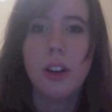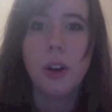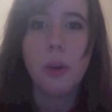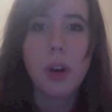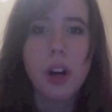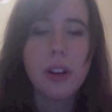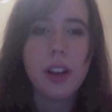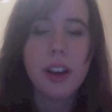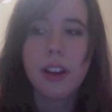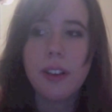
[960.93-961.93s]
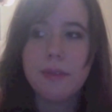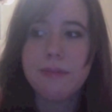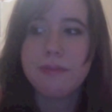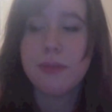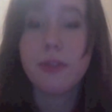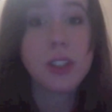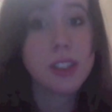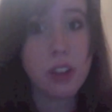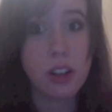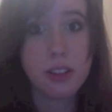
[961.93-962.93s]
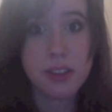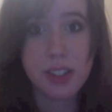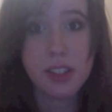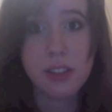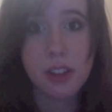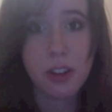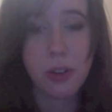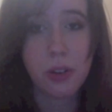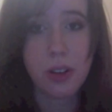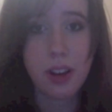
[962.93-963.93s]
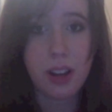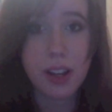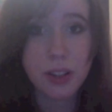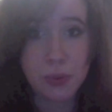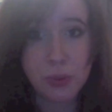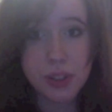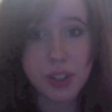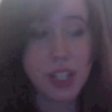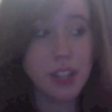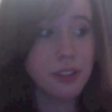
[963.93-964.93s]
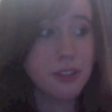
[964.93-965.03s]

well, first of all, Sanzaru has really